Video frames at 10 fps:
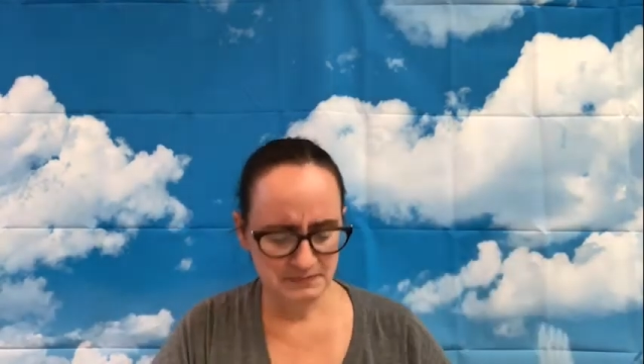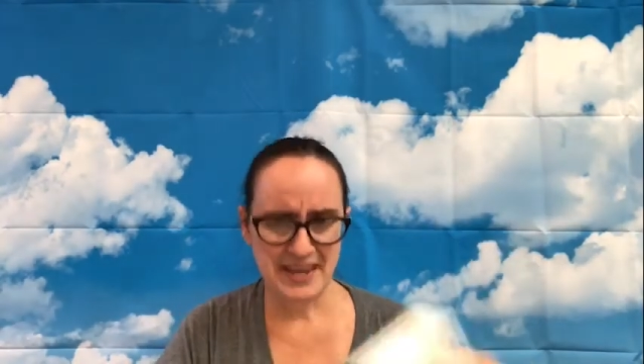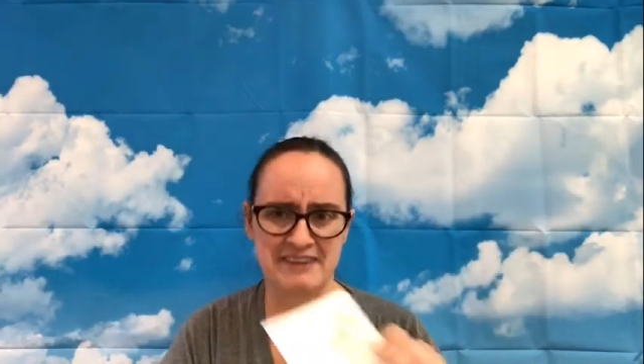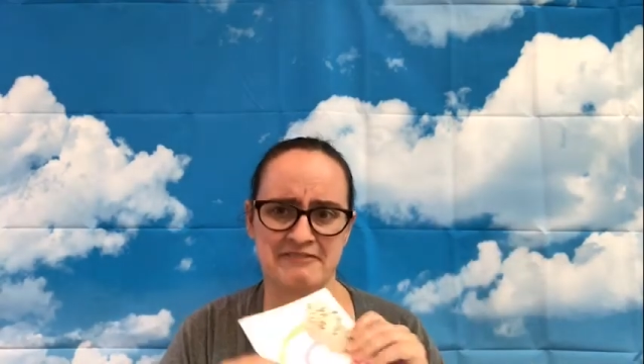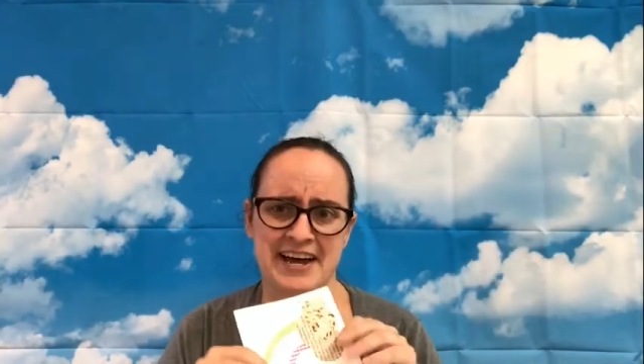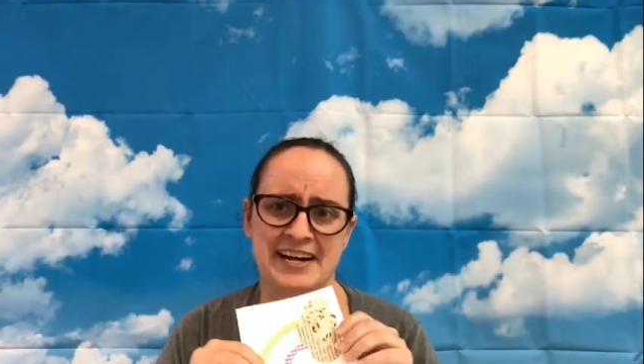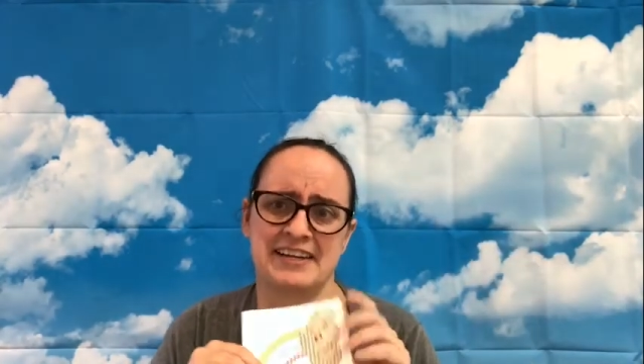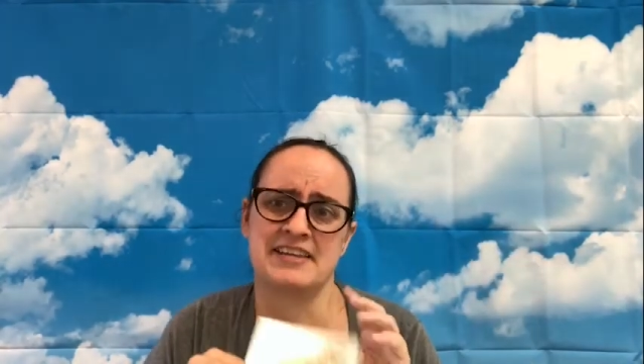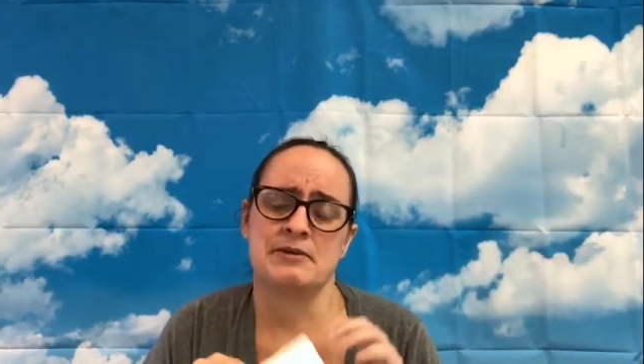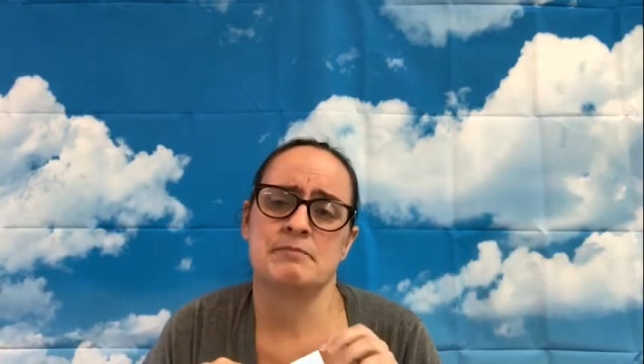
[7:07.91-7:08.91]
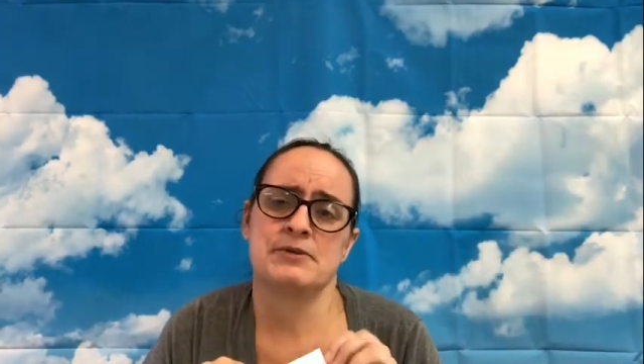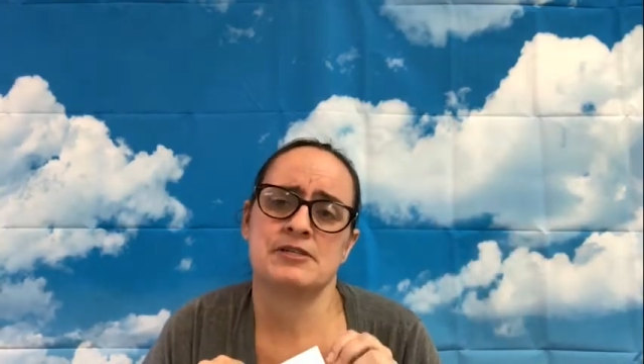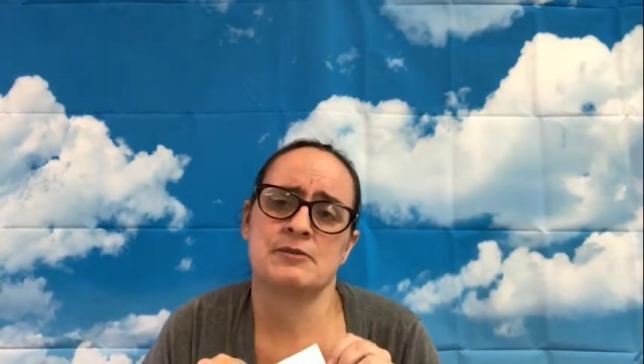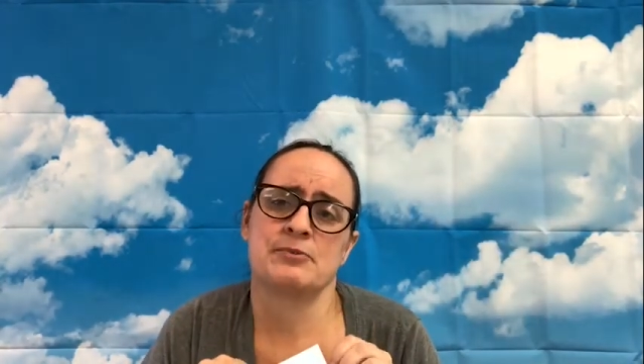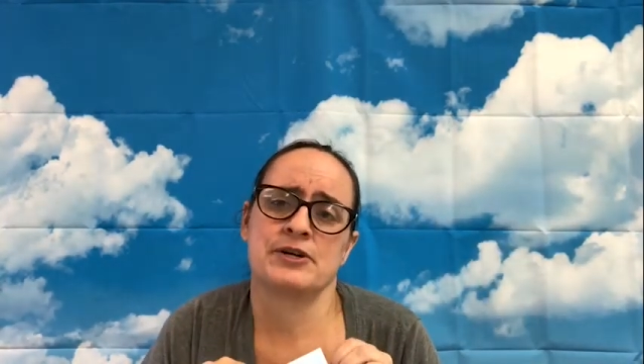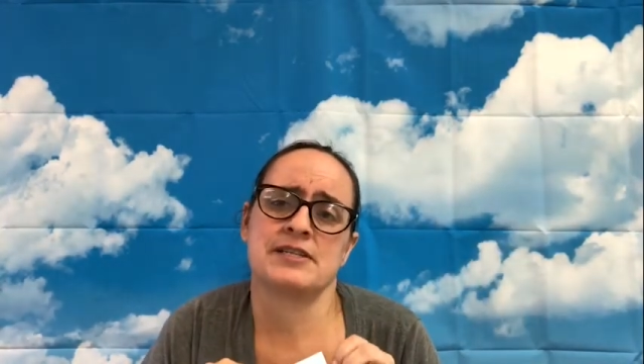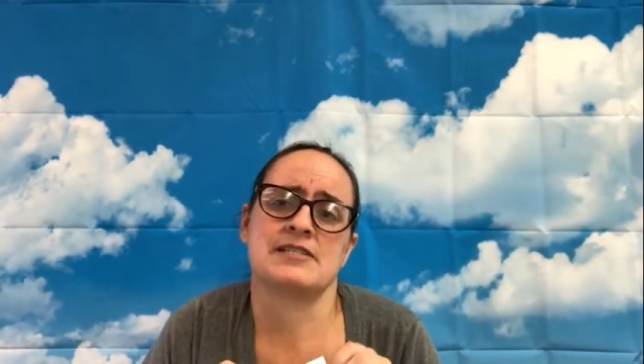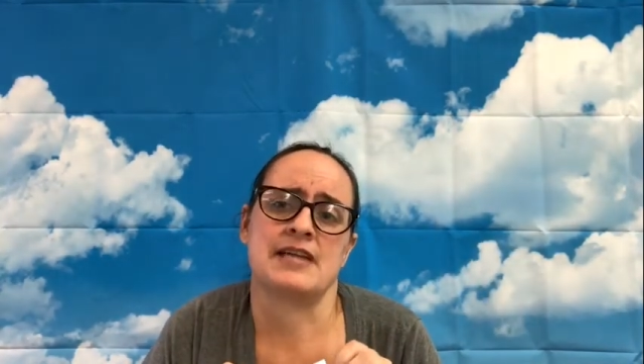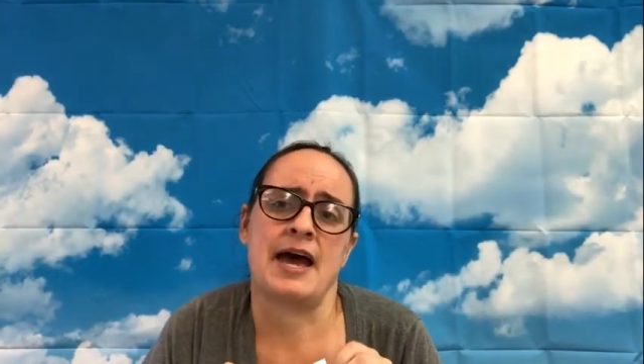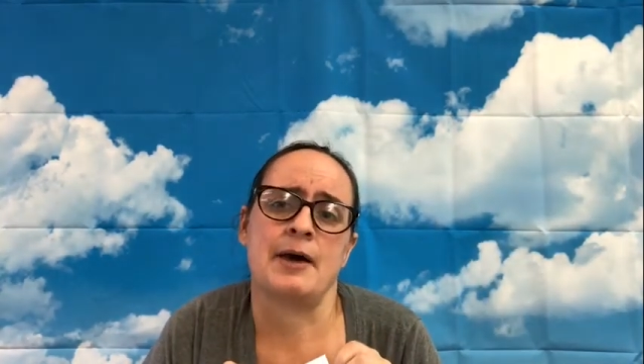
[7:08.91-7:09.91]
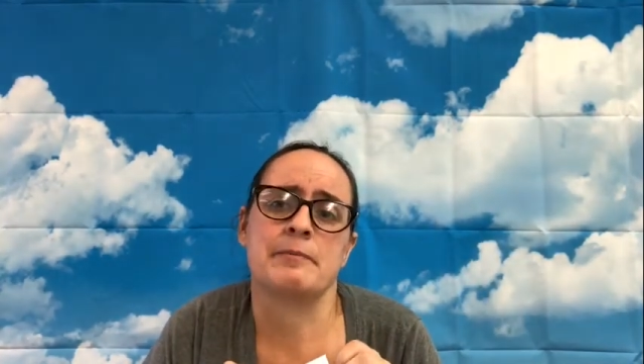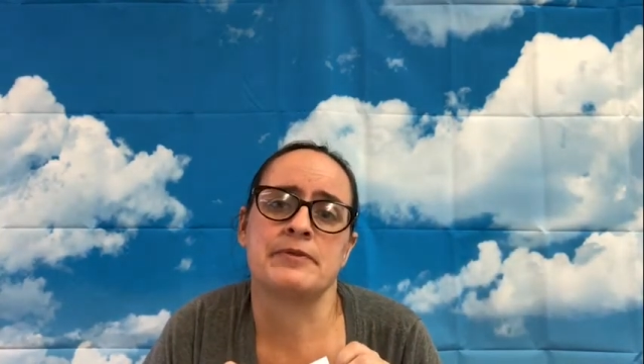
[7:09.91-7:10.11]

And finally, the most important step,